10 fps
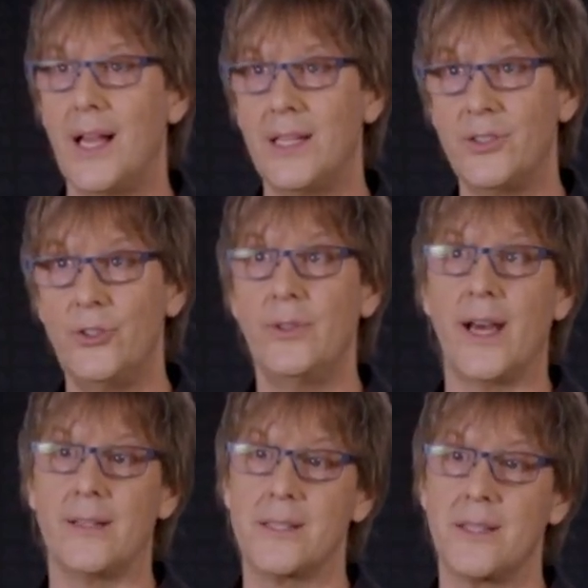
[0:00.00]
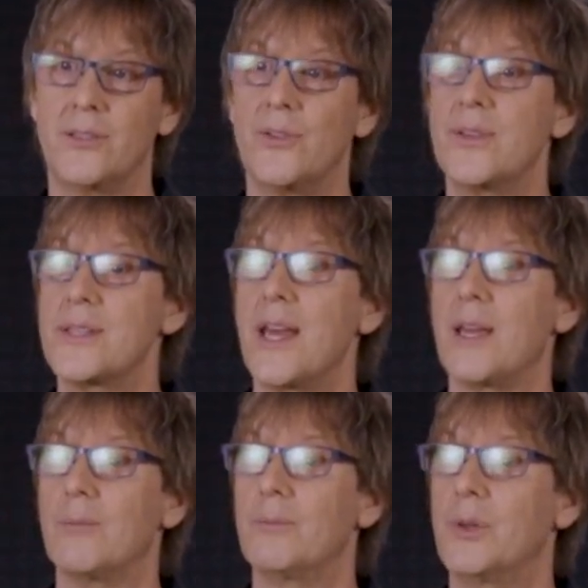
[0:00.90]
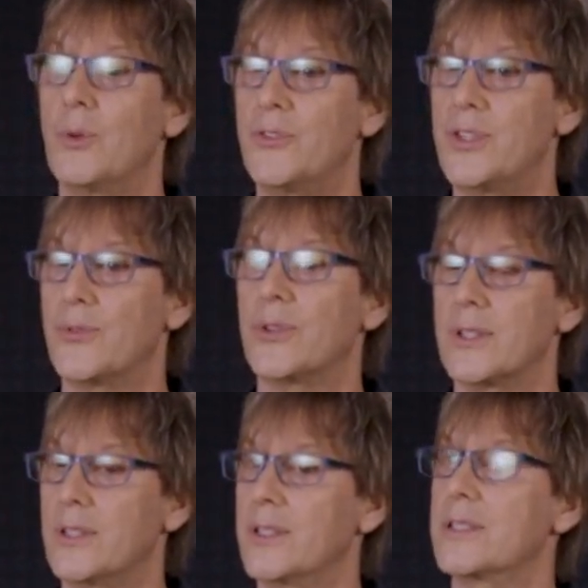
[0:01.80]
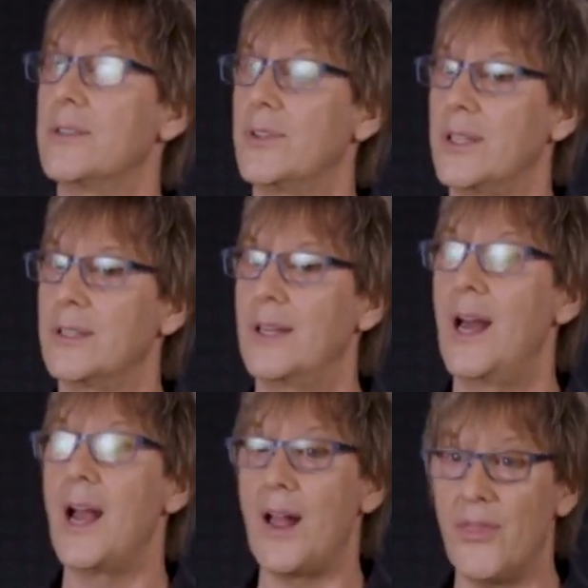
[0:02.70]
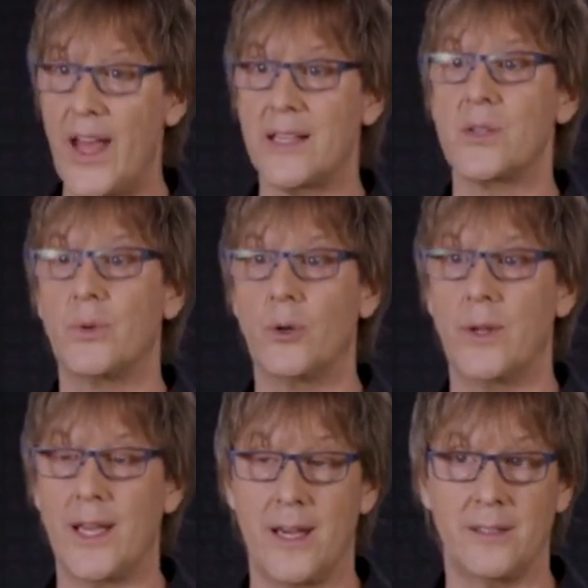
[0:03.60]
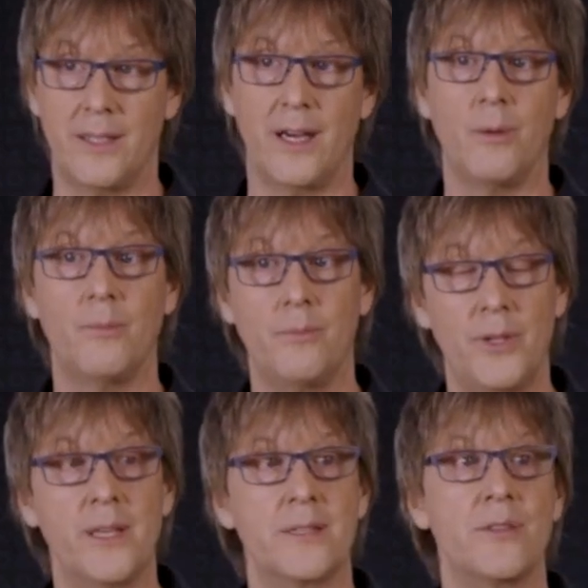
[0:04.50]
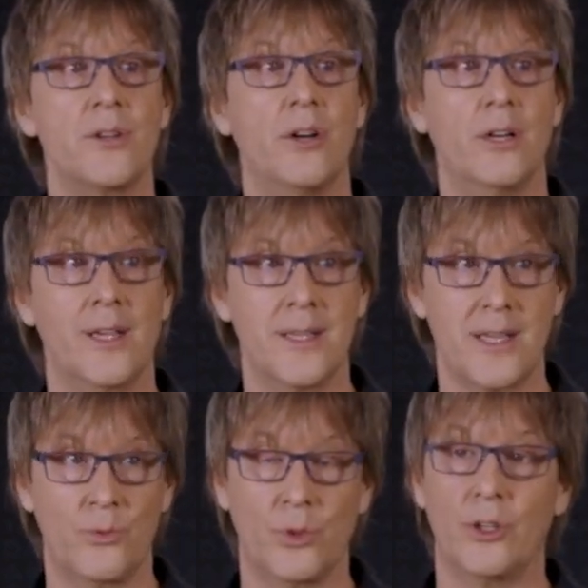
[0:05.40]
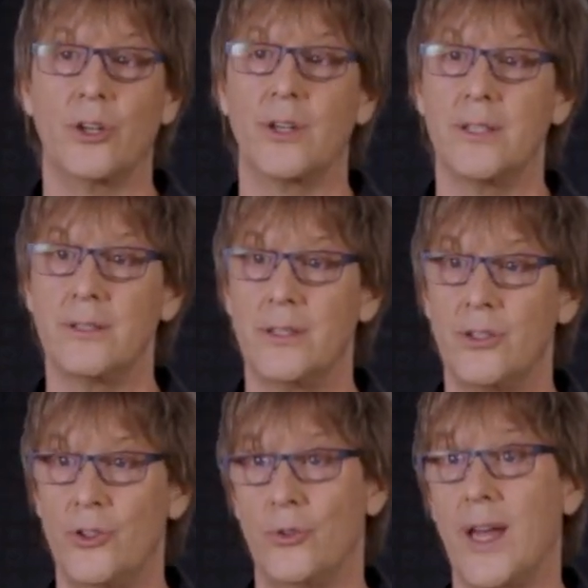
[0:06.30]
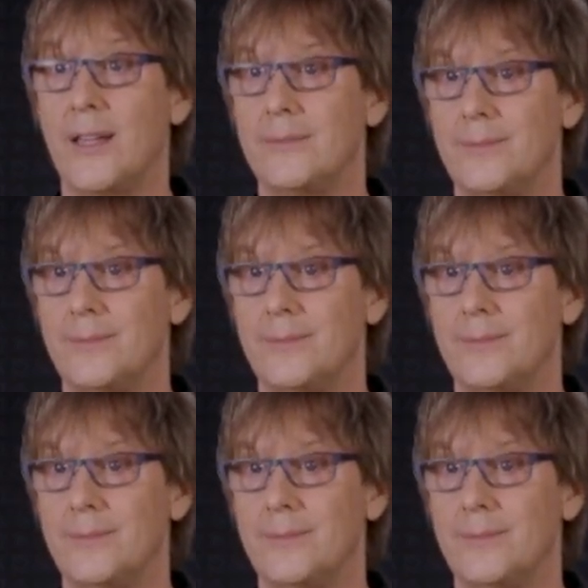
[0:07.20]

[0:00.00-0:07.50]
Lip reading: and UNets that do the same, but with different connectivity. And that's where we ended up. PSSR is a recurrent UNet.